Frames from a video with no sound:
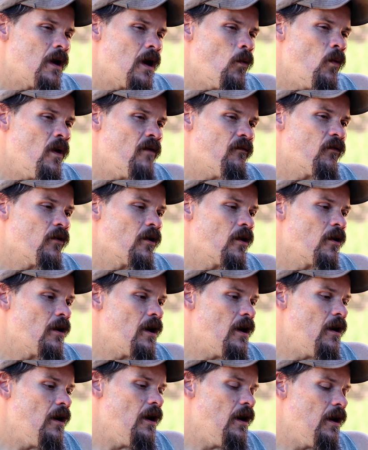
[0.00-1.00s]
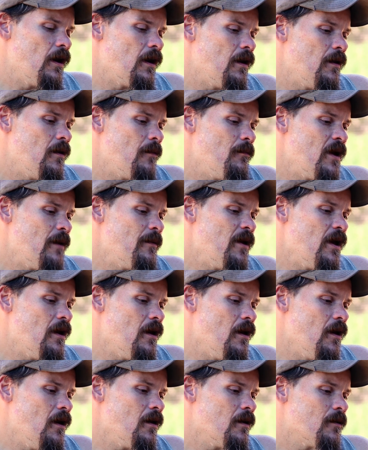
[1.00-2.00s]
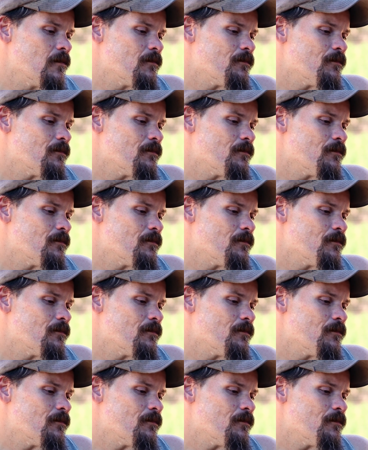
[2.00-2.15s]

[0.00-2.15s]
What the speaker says: I went for maybe a